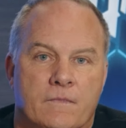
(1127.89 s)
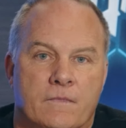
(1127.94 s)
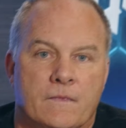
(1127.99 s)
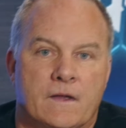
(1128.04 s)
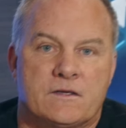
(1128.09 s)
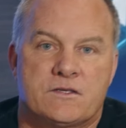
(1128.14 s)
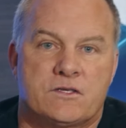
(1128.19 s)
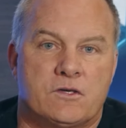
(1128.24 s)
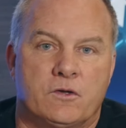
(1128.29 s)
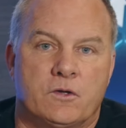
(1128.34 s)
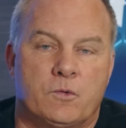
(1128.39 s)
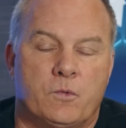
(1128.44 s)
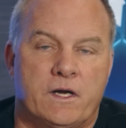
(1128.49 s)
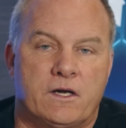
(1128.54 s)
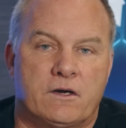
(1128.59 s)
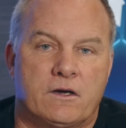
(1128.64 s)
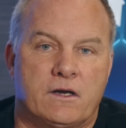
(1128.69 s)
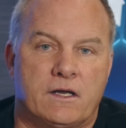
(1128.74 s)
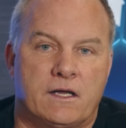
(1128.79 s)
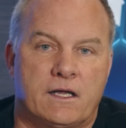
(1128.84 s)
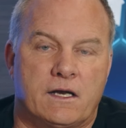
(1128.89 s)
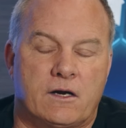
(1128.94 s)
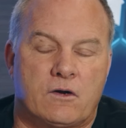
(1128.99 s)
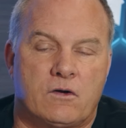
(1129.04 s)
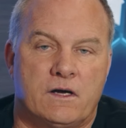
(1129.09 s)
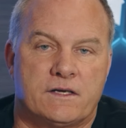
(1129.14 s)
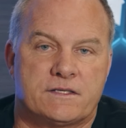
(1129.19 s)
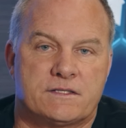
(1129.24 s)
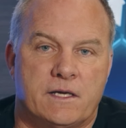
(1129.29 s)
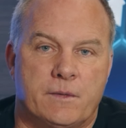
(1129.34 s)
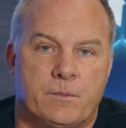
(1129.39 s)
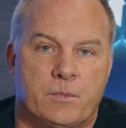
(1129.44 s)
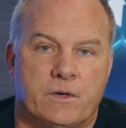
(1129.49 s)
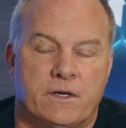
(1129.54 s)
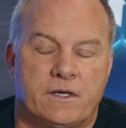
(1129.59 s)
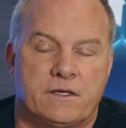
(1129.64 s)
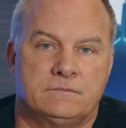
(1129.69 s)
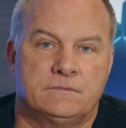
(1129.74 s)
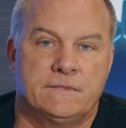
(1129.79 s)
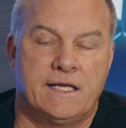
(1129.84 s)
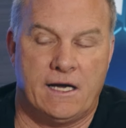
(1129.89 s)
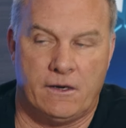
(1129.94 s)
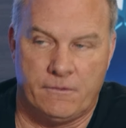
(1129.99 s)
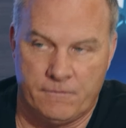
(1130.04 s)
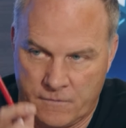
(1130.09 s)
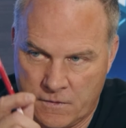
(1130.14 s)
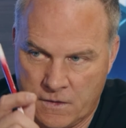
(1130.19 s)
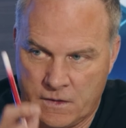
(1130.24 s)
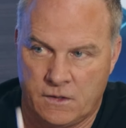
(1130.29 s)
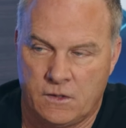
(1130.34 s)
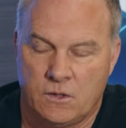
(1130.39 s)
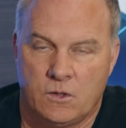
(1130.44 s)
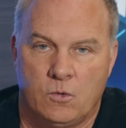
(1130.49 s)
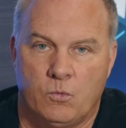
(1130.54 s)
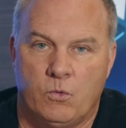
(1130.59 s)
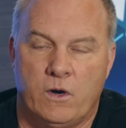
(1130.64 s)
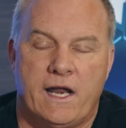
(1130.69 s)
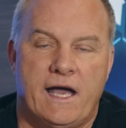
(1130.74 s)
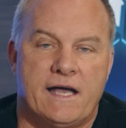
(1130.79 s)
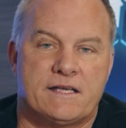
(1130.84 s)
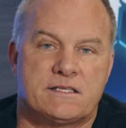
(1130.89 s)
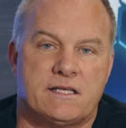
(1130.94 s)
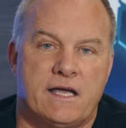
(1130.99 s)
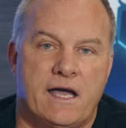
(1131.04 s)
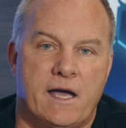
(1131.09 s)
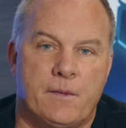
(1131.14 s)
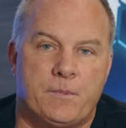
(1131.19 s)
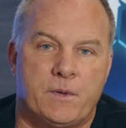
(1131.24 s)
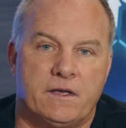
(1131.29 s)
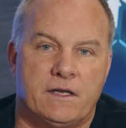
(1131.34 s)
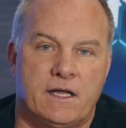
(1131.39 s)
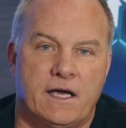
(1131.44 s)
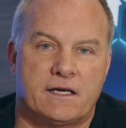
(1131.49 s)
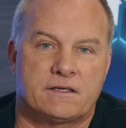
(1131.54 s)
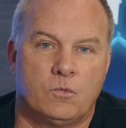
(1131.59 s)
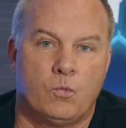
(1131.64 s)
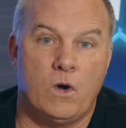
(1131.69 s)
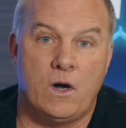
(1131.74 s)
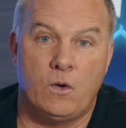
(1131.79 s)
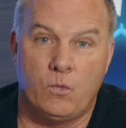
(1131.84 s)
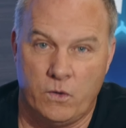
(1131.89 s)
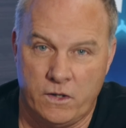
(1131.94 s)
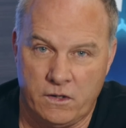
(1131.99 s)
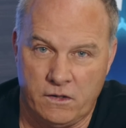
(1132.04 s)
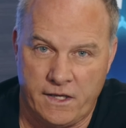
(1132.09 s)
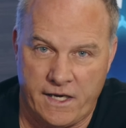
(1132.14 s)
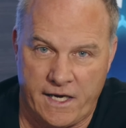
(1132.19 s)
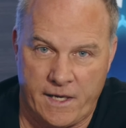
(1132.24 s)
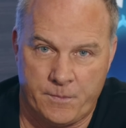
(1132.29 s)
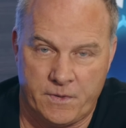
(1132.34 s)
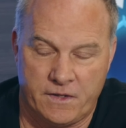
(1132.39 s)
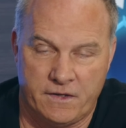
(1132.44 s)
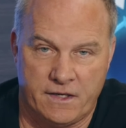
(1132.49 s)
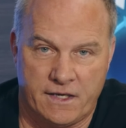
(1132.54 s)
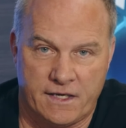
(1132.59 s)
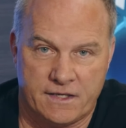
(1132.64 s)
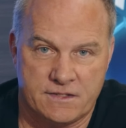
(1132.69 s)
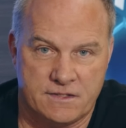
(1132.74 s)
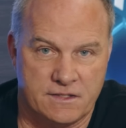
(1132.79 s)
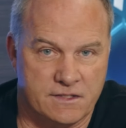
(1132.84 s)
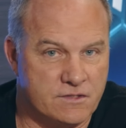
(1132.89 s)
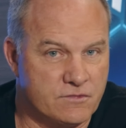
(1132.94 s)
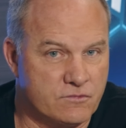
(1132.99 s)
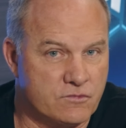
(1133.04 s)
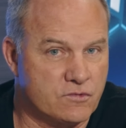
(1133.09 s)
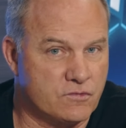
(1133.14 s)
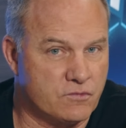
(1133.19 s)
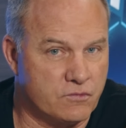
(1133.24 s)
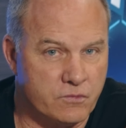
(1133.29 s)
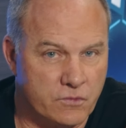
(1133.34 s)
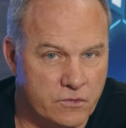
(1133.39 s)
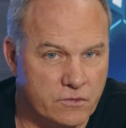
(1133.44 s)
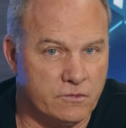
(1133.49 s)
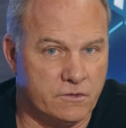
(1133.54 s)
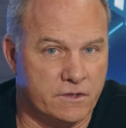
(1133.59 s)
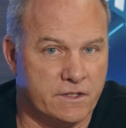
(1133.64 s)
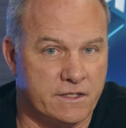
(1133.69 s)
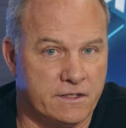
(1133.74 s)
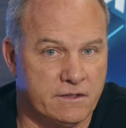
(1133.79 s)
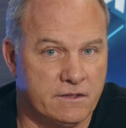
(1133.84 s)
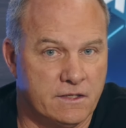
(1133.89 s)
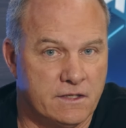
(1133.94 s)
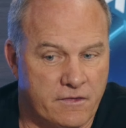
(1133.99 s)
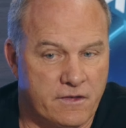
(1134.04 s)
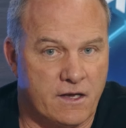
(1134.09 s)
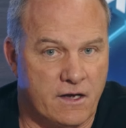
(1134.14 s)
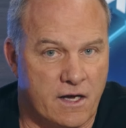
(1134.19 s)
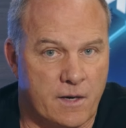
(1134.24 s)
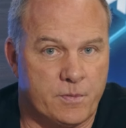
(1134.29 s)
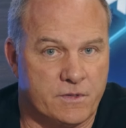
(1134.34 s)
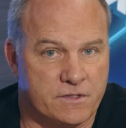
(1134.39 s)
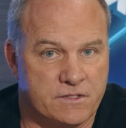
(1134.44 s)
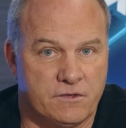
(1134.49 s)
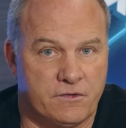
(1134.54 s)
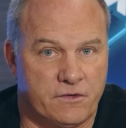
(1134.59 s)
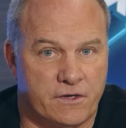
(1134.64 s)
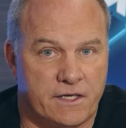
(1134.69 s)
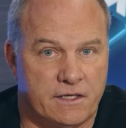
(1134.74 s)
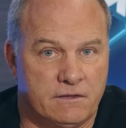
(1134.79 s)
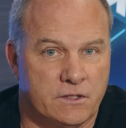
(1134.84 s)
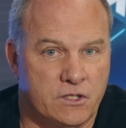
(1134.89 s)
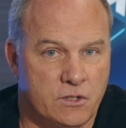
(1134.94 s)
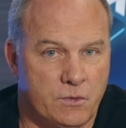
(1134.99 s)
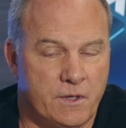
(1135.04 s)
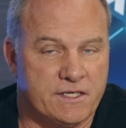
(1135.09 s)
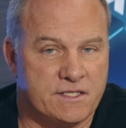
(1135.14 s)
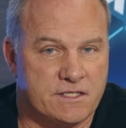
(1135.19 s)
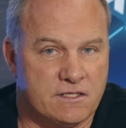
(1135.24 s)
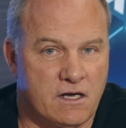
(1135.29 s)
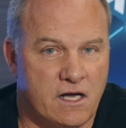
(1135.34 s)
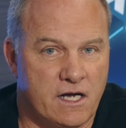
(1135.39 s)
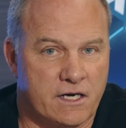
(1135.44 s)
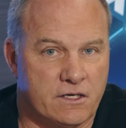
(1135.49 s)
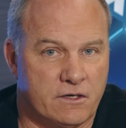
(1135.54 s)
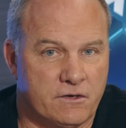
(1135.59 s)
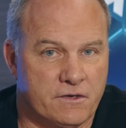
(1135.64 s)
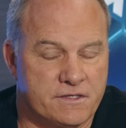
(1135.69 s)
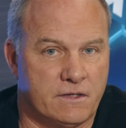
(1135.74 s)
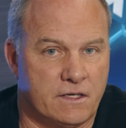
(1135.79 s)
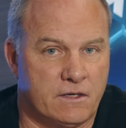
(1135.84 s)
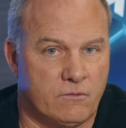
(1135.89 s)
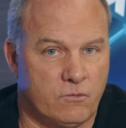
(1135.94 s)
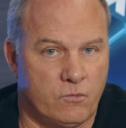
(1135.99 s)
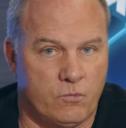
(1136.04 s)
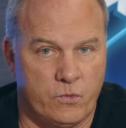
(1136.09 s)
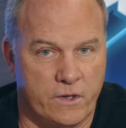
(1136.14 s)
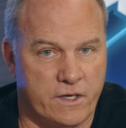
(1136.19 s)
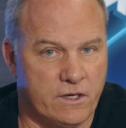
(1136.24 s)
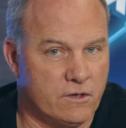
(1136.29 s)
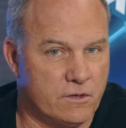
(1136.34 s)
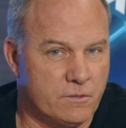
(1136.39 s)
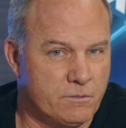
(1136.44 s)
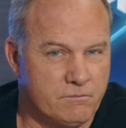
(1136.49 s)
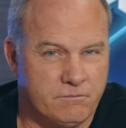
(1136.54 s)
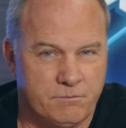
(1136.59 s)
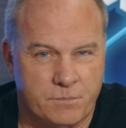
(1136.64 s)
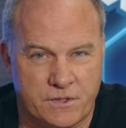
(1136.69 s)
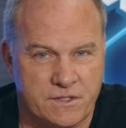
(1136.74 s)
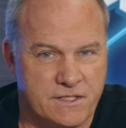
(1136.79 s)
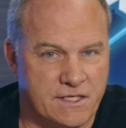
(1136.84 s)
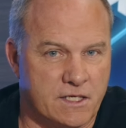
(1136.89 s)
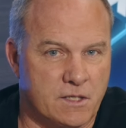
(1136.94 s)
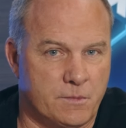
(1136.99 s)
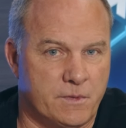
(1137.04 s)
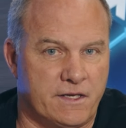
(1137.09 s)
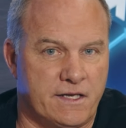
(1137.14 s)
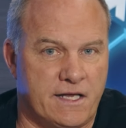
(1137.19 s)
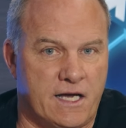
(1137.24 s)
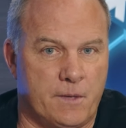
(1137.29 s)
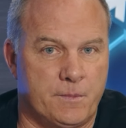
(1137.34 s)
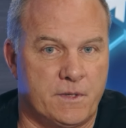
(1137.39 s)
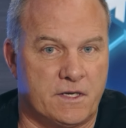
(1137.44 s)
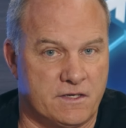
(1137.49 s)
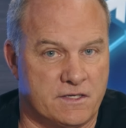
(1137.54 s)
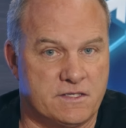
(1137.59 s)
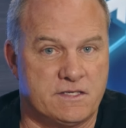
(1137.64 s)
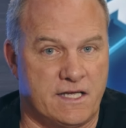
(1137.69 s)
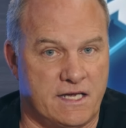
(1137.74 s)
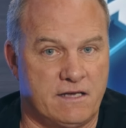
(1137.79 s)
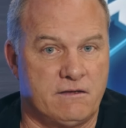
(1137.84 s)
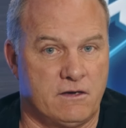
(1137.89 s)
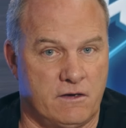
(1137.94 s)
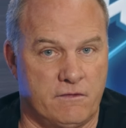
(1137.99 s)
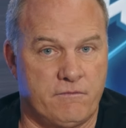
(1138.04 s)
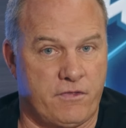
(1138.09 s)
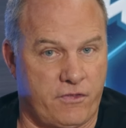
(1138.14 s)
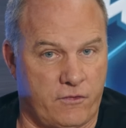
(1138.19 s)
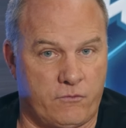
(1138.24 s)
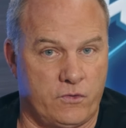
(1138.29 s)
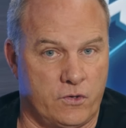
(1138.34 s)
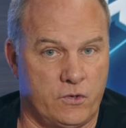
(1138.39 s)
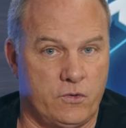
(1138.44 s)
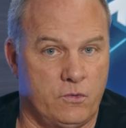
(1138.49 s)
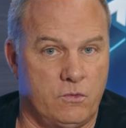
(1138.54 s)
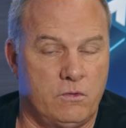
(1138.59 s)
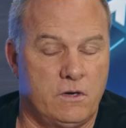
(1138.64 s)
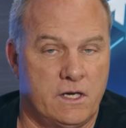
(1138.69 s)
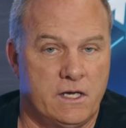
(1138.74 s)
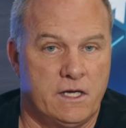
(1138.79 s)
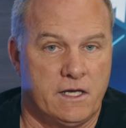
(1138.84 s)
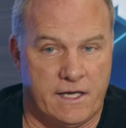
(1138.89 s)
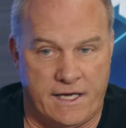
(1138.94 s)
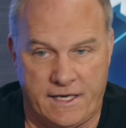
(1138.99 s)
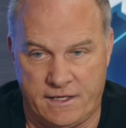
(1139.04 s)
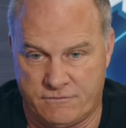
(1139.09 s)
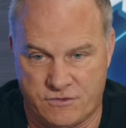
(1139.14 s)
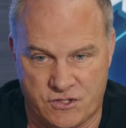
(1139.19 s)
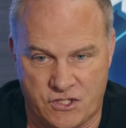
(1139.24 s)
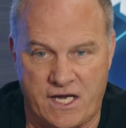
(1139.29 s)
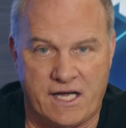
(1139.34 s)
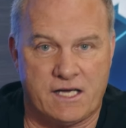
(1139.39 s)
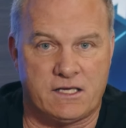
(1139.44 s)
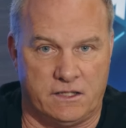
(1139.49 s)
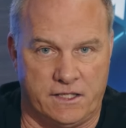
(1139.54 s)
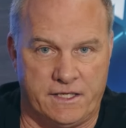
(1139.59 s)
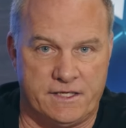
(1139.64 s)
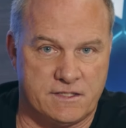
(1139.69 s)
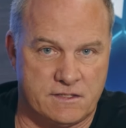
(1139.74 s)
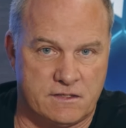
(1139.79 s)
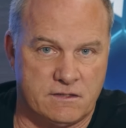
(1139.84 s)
That's the only way you're going to get across that bridge. Now, what has to happen next? What will happen next is truly the opportunity. U.S. Soccer is in a weird predicament now because they threw a checklist.